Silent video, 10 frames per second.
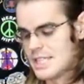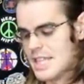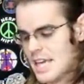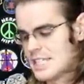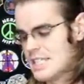
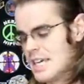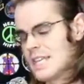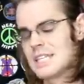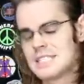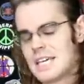That
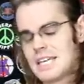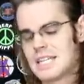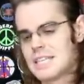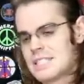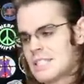said, let's take it
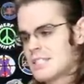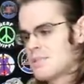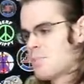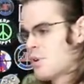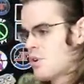downstairs,
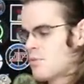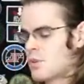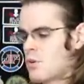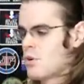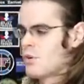let's put it over
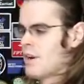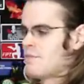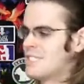the chronograph,